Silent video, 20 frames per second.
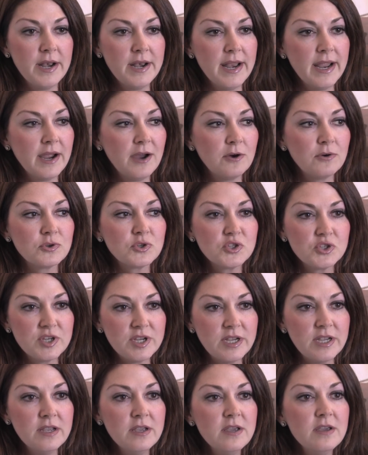and now
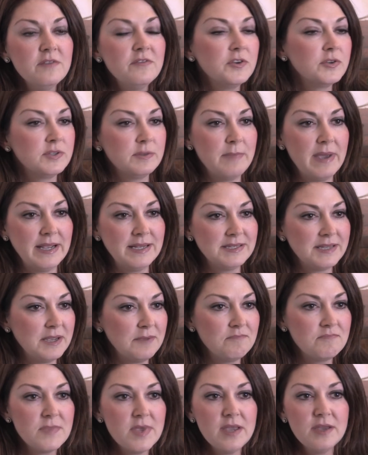she feels
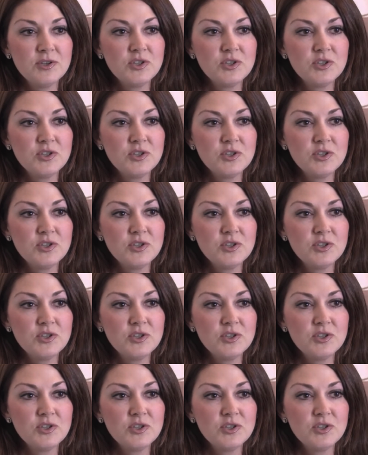amazing.